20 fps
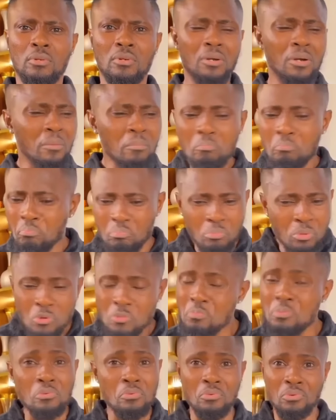He has
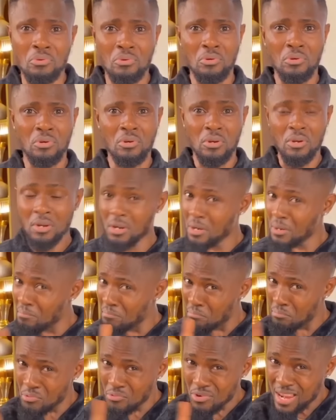featured in over
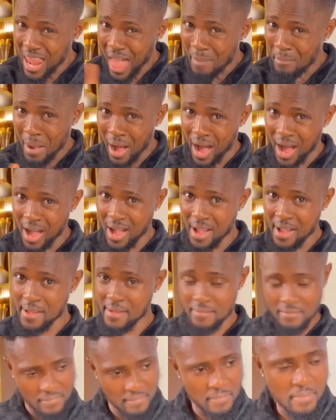100 Nollywood
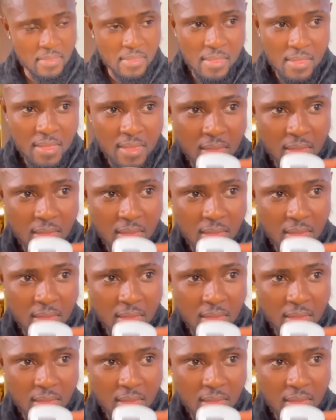movies since his